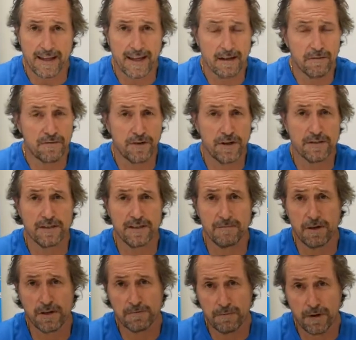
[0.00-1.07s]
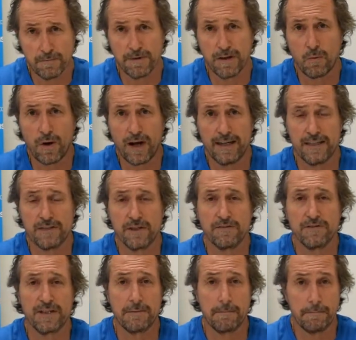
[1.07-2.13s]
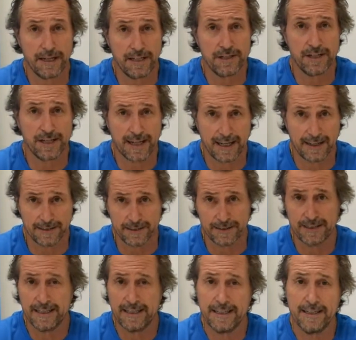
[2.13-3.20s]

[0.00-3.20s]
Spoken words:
And firstly, the most popular one is obviously beachy colours.